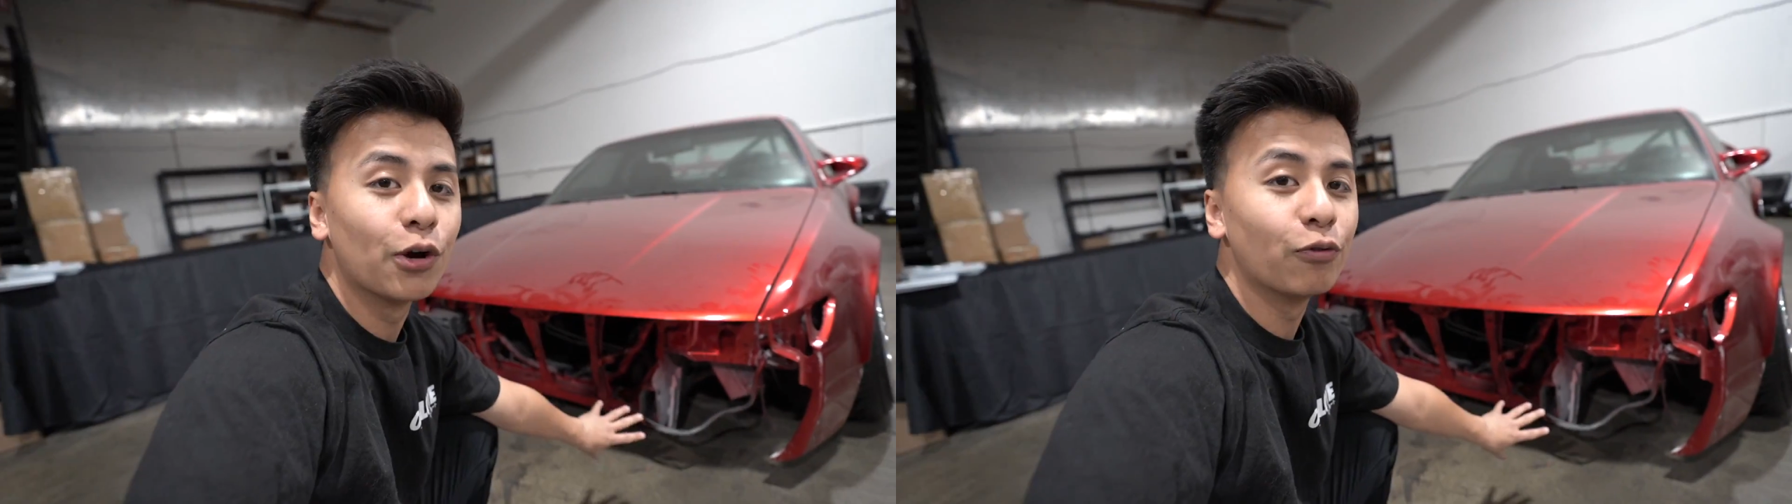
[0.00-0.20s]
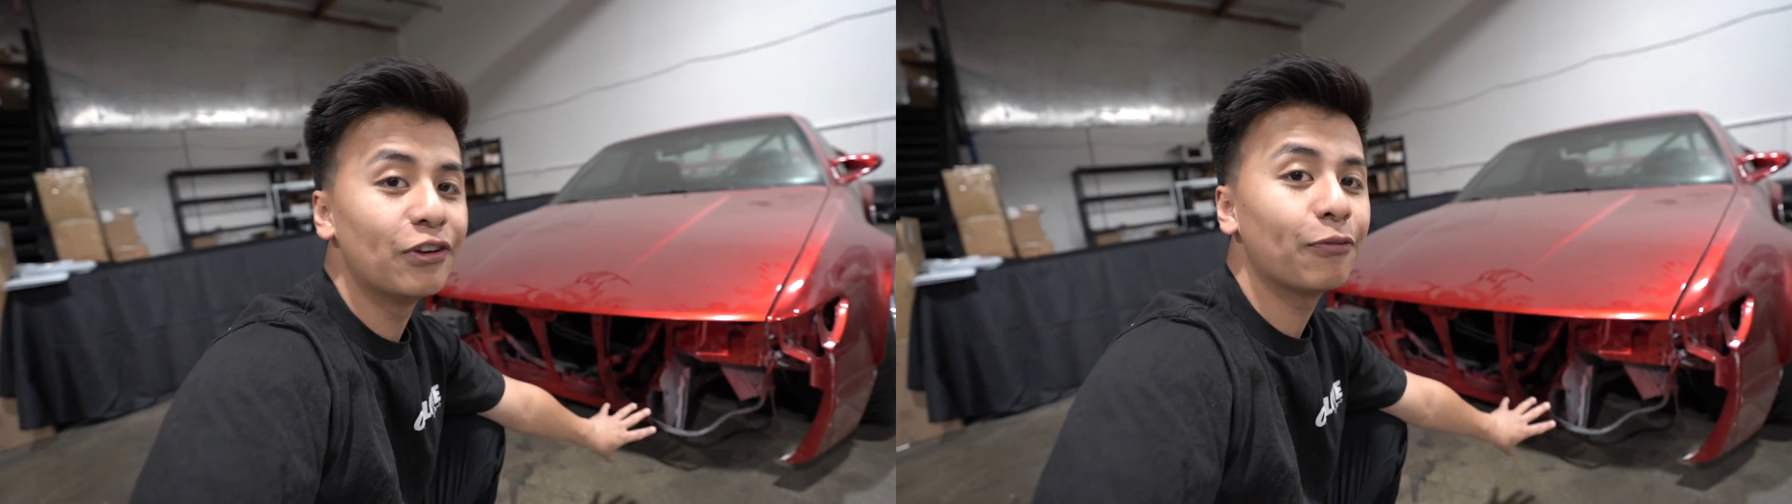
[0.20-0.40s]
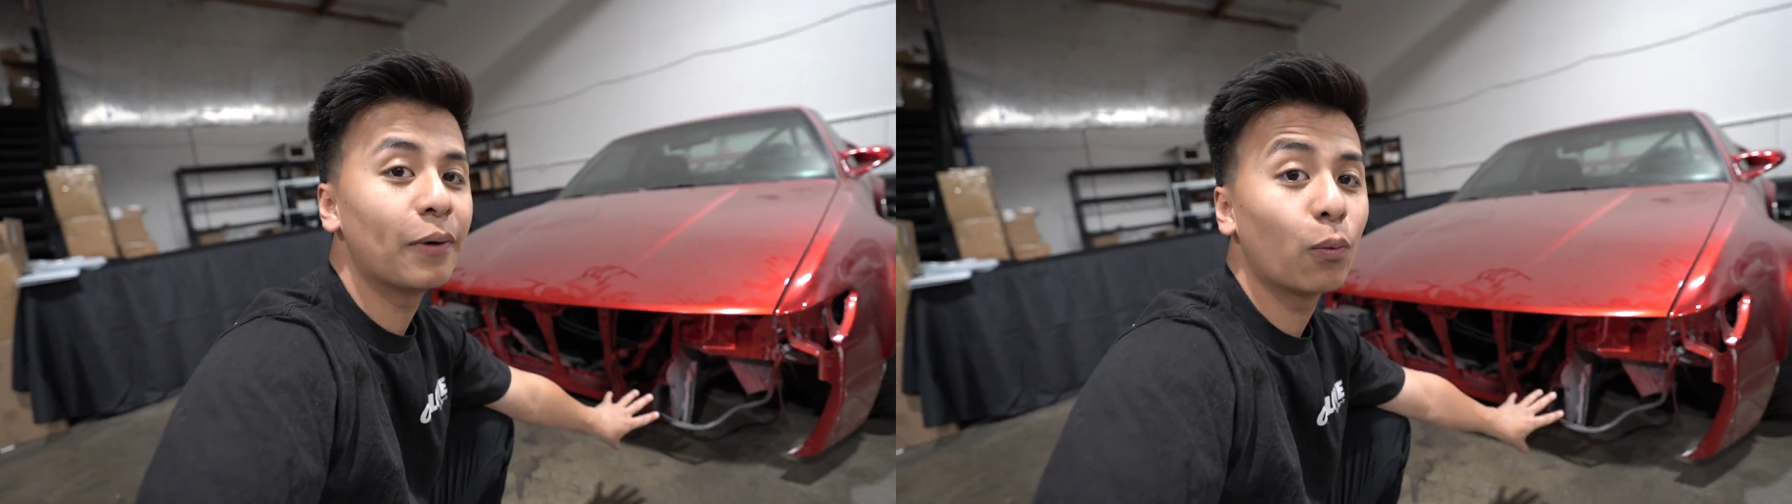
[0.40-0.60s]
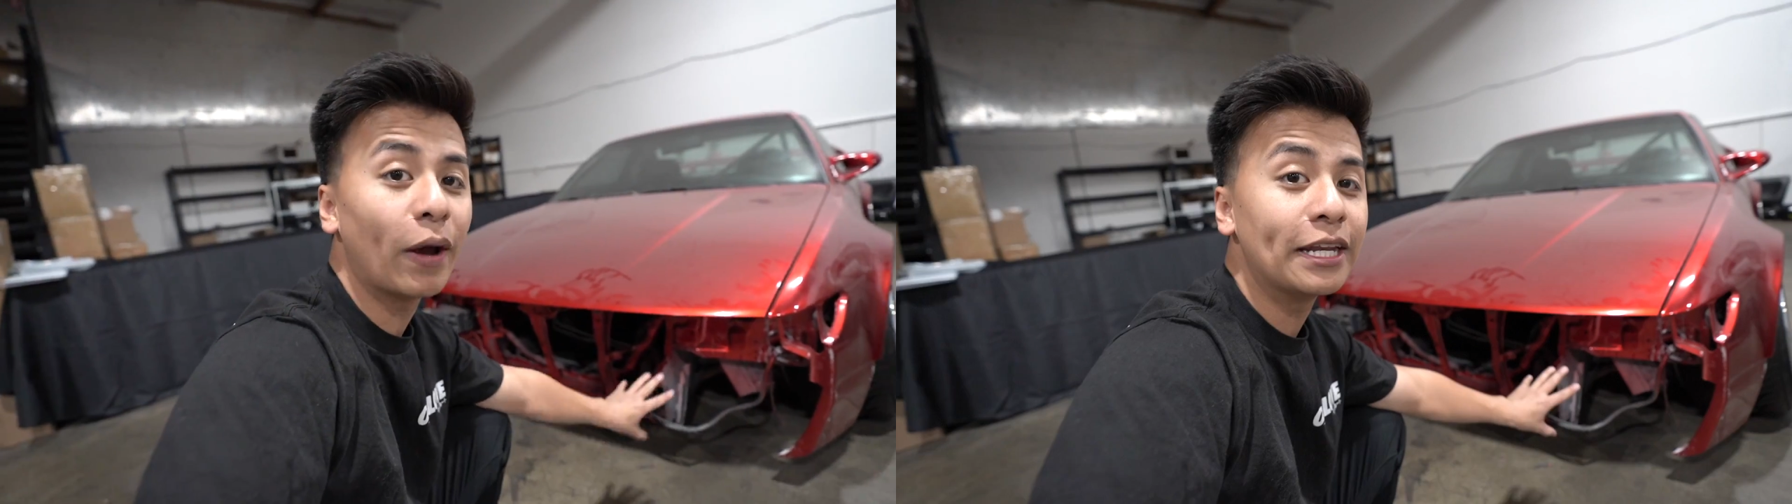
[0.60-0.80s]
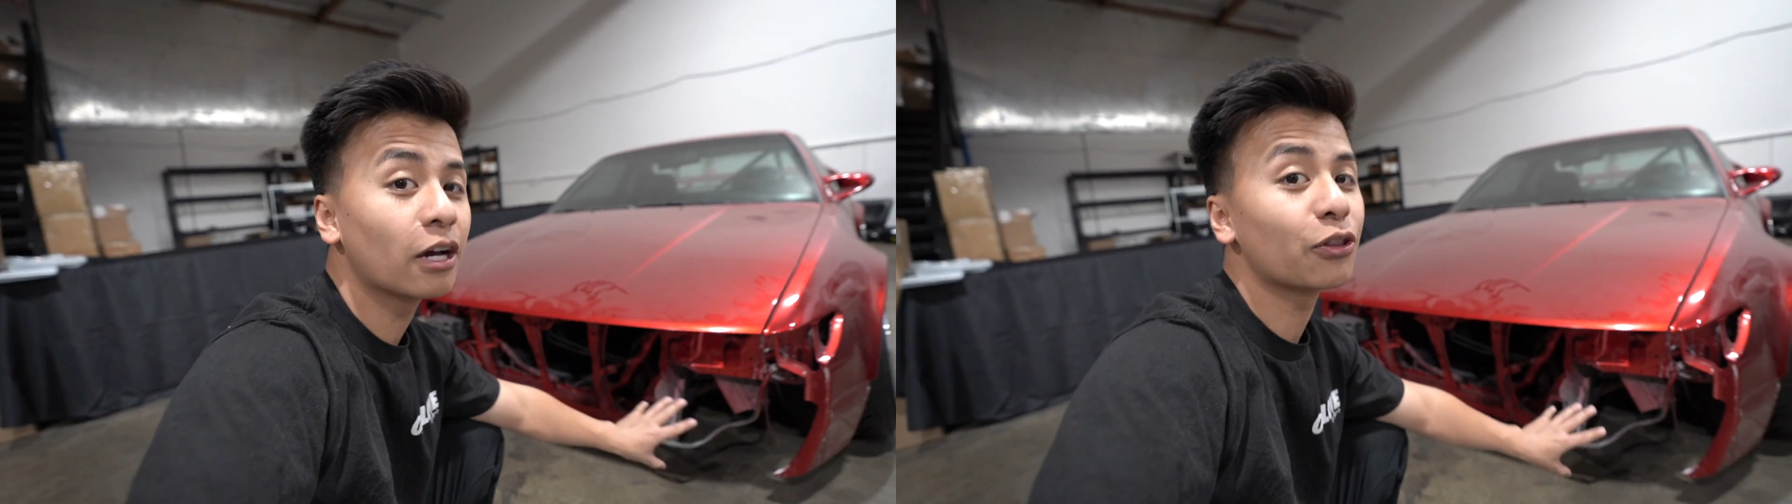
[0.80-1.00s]
We've been
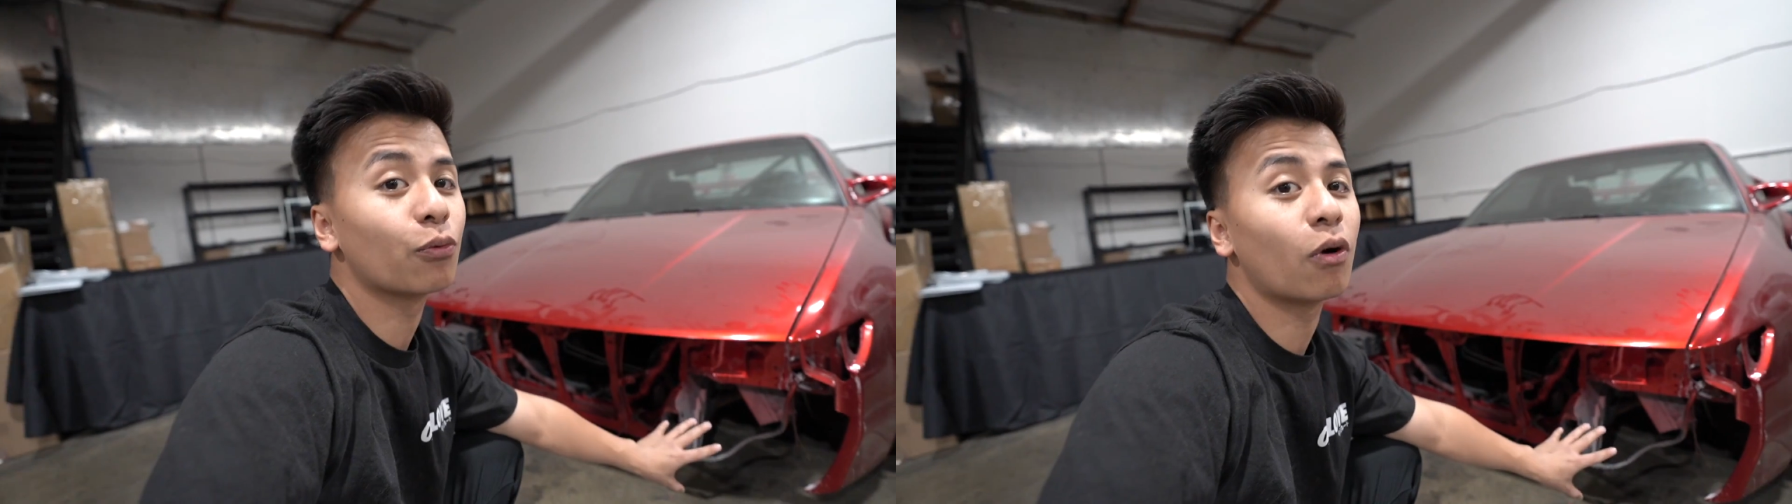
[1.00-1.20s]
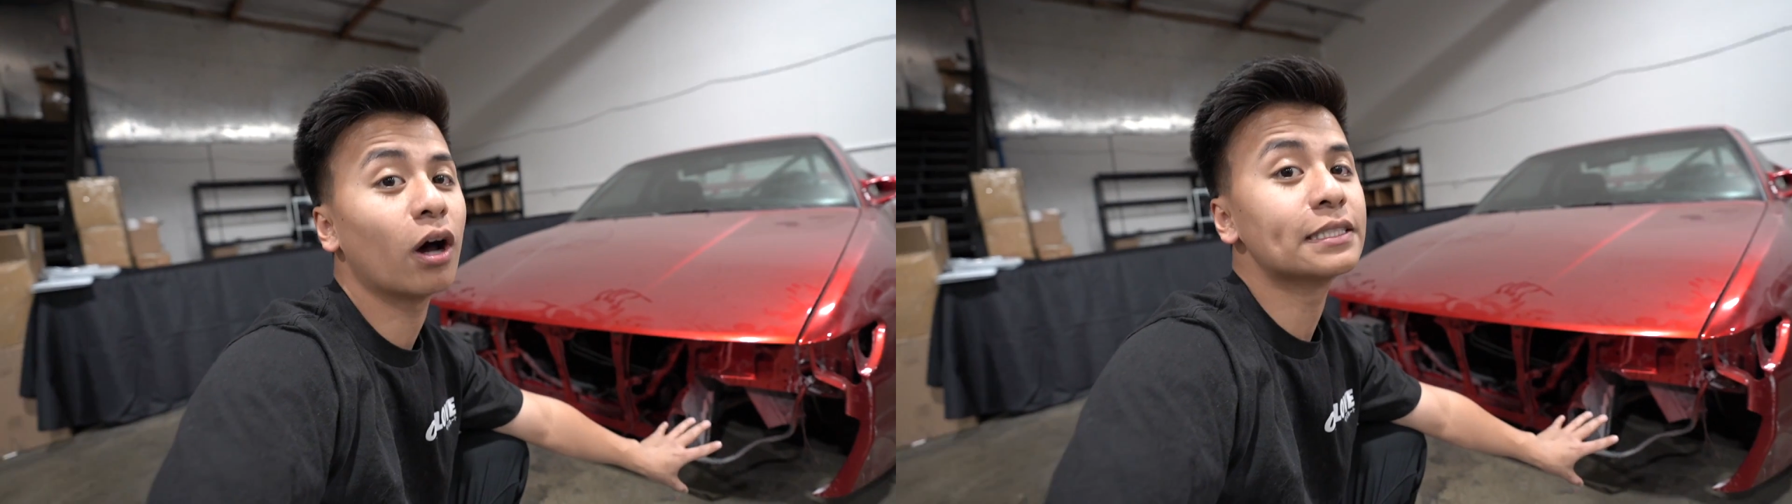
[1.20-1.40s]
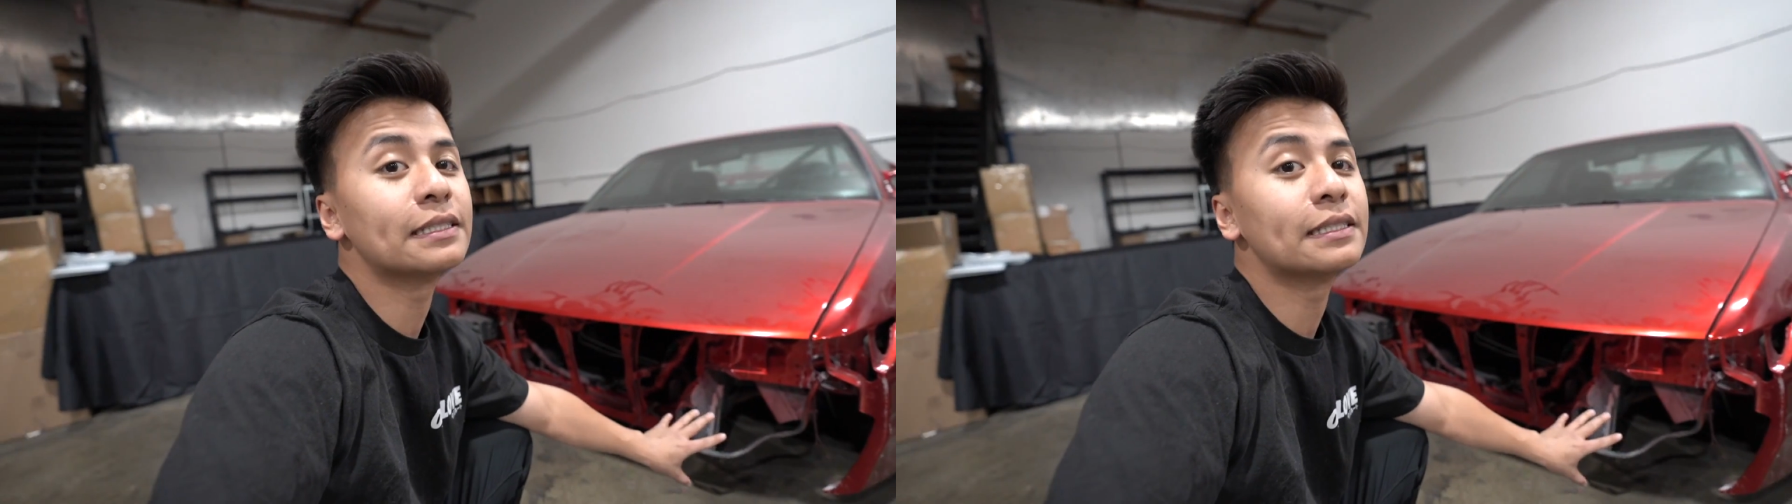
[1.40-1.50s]
waiting on the rods